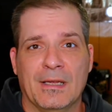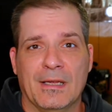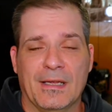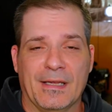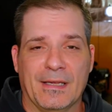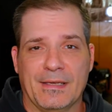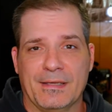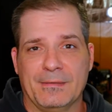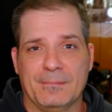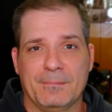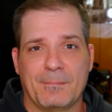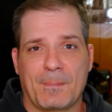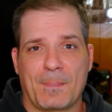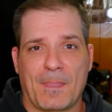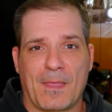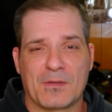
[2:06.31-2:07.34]
And
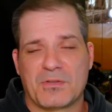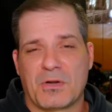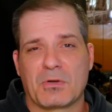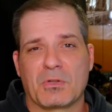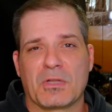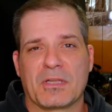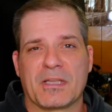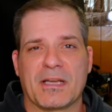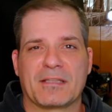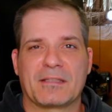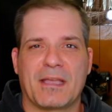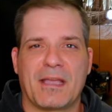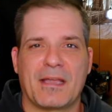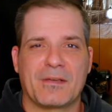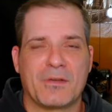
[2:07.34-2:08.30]
I started looking at that,